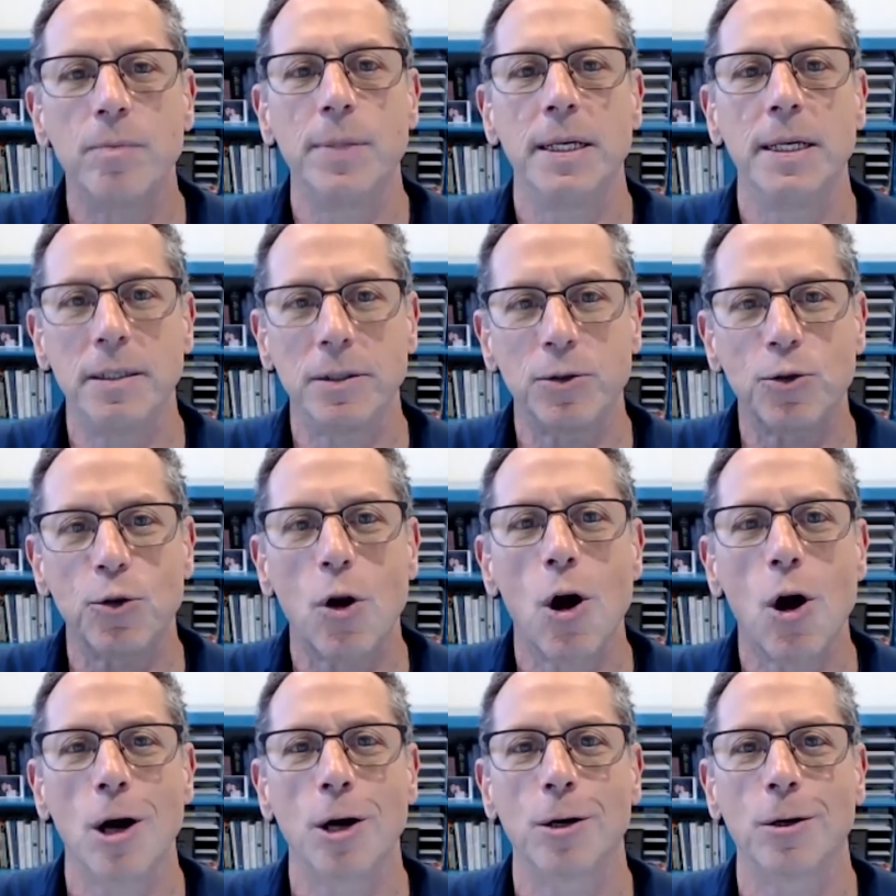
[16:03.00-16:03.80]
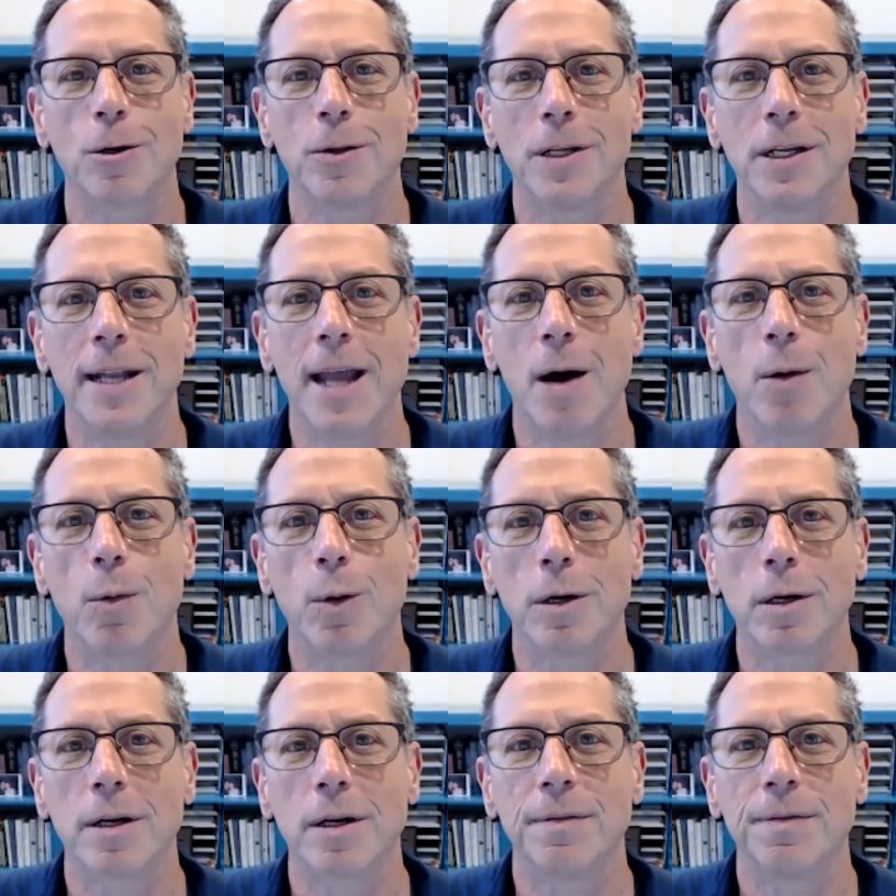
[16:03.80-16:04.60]
be stronger, the
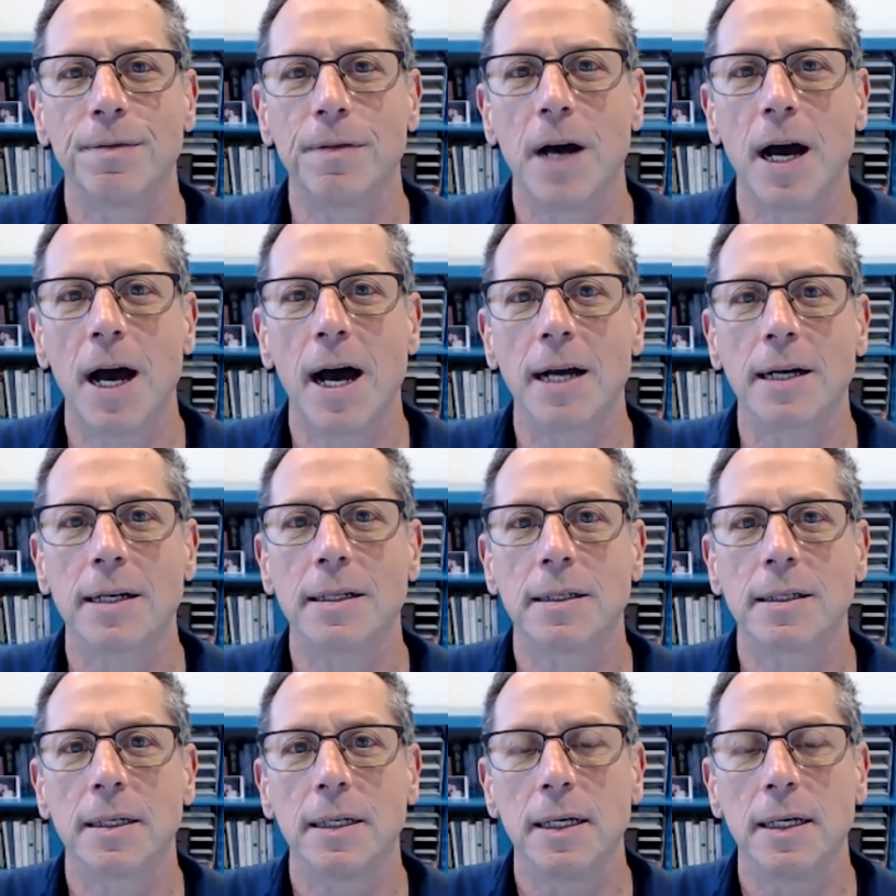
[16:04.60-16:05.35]
network effect.